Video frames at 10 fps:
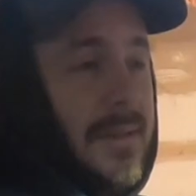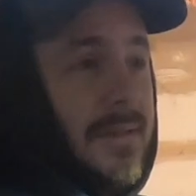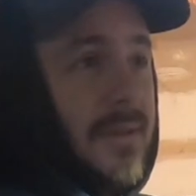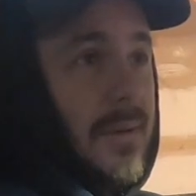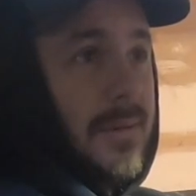
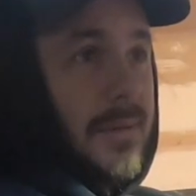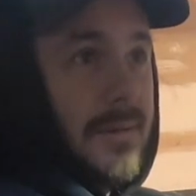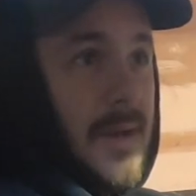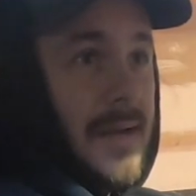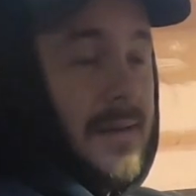So you're
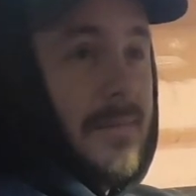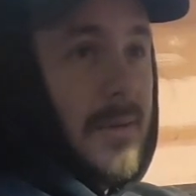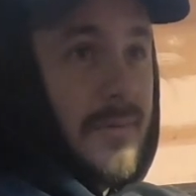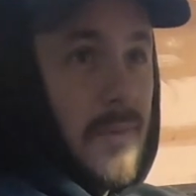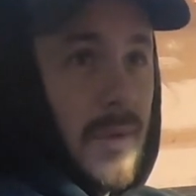talking
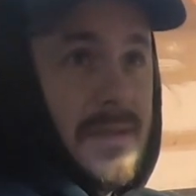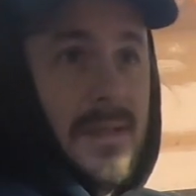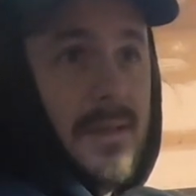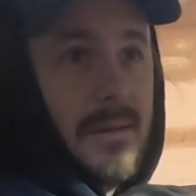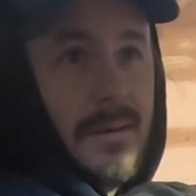about
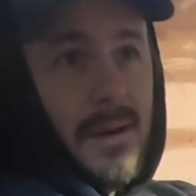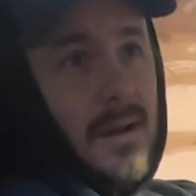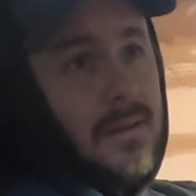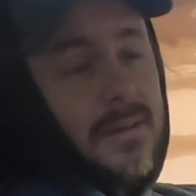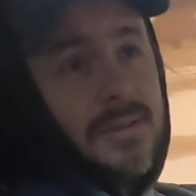
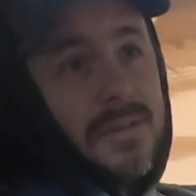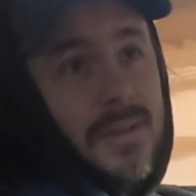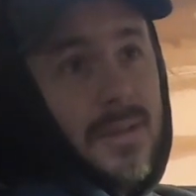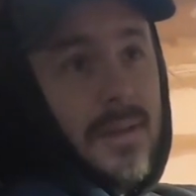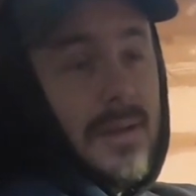
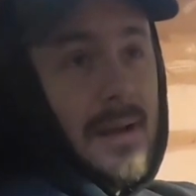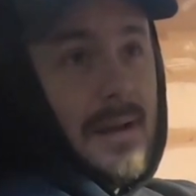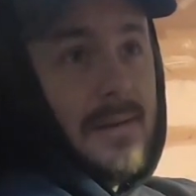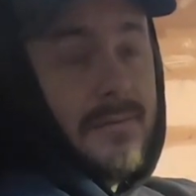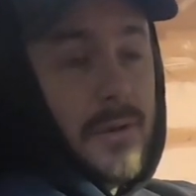
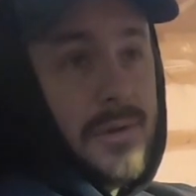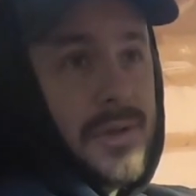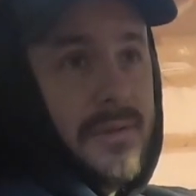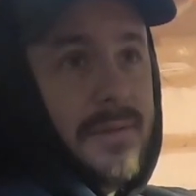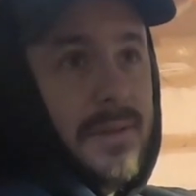$1,400 for a
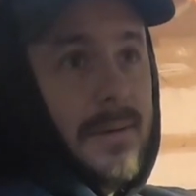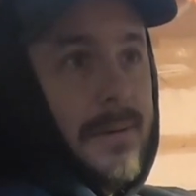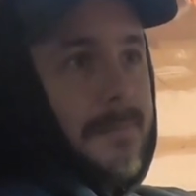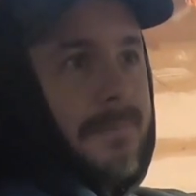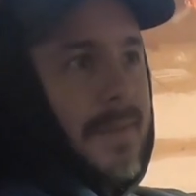shifter.
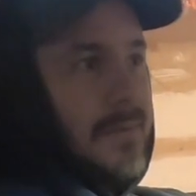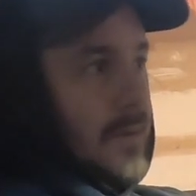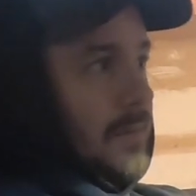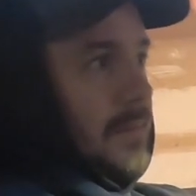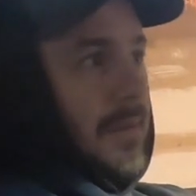
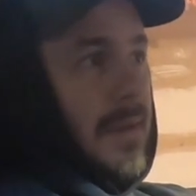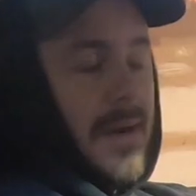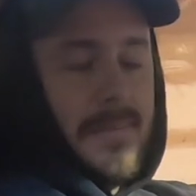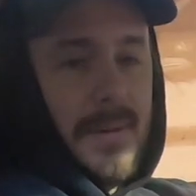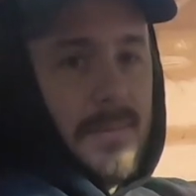So a
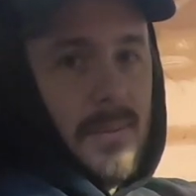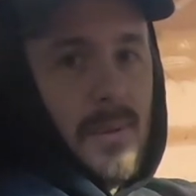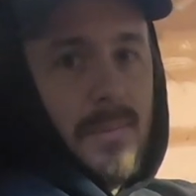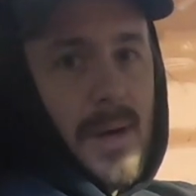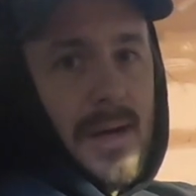lot of people
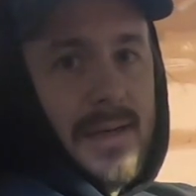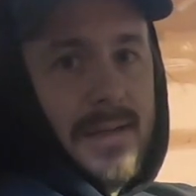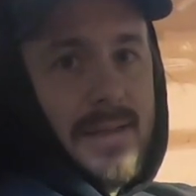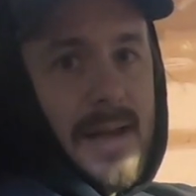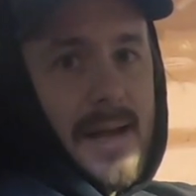will balk
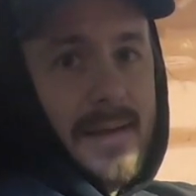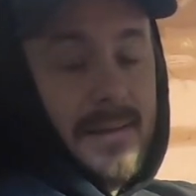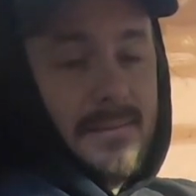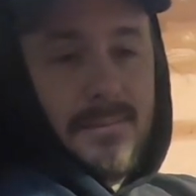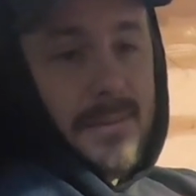at that,
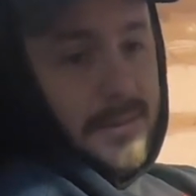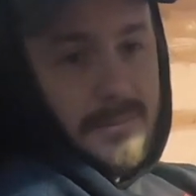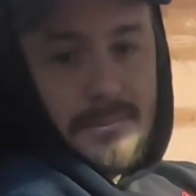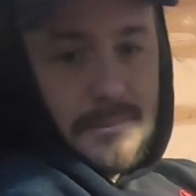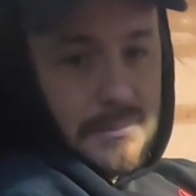
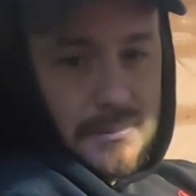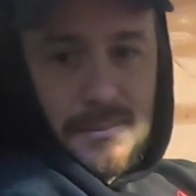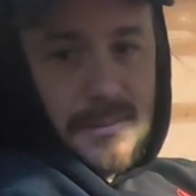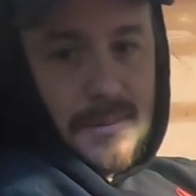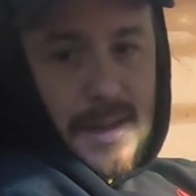and
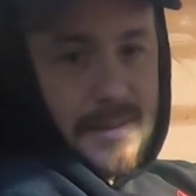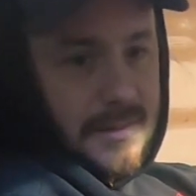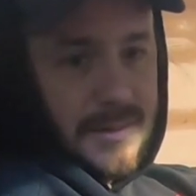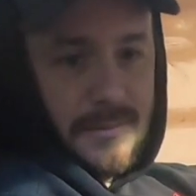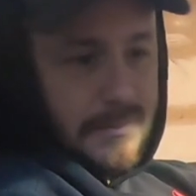
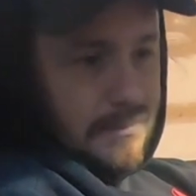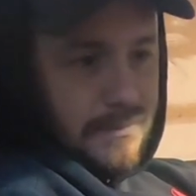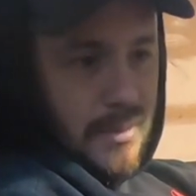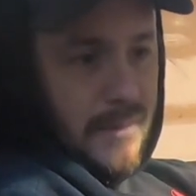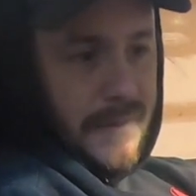that's
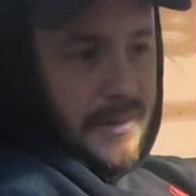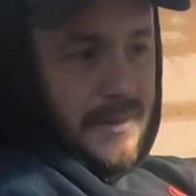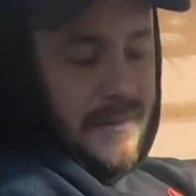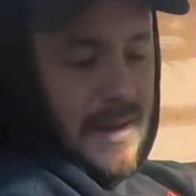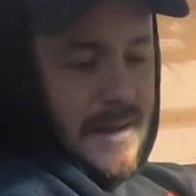
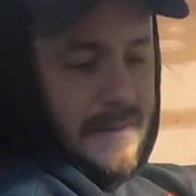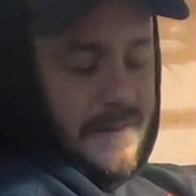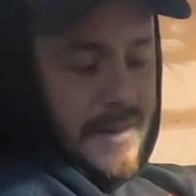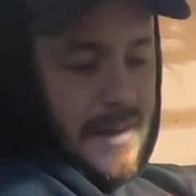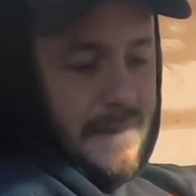perfectly fine
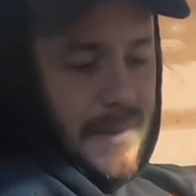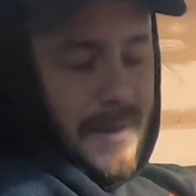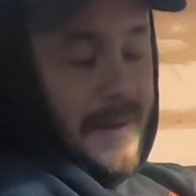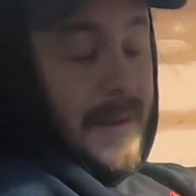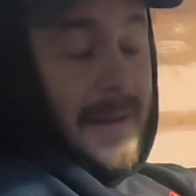for them,
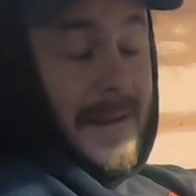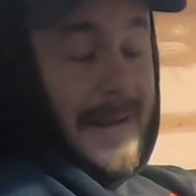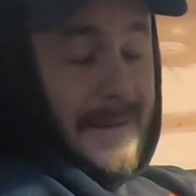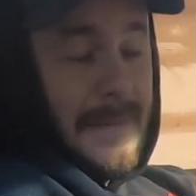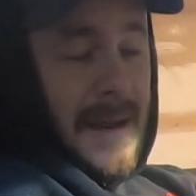
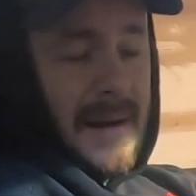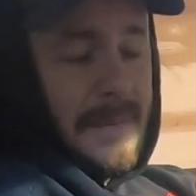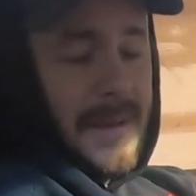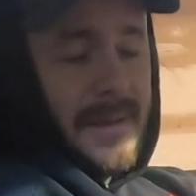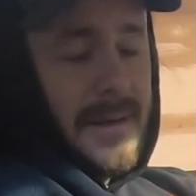in my
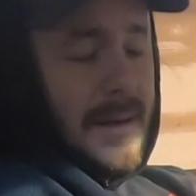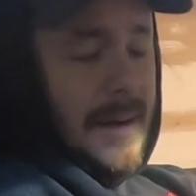opinion.